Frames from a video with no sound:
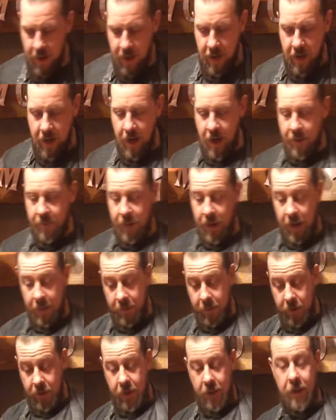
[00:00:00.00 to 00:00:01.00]
I'm
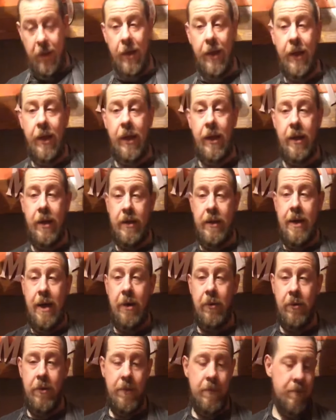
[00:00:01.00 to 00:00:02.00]
going to clean it
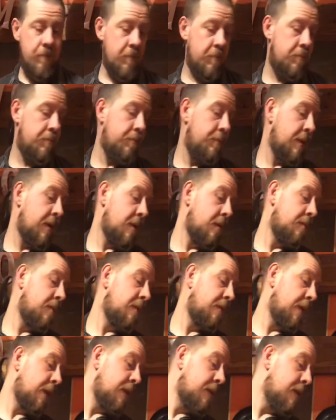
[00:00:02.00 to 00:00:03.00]
down, pick up the
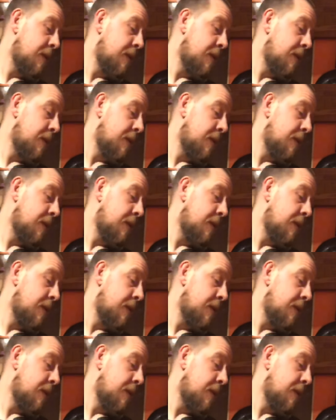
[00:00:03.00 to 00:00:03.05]
things